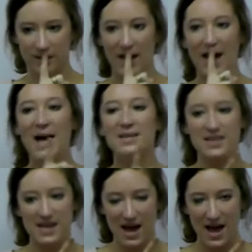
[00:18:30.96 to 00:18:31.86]

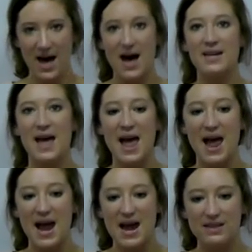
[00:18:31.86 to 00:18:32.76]
Cassie had
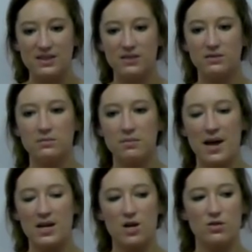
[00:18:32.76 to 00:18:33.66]
eight
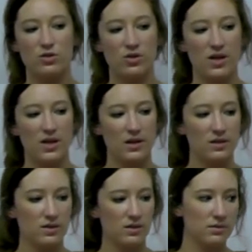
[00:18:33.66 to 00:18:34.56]
mango
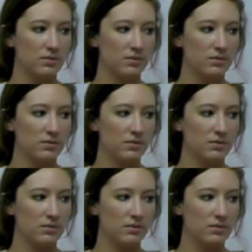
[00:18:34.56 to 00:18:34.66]
trees.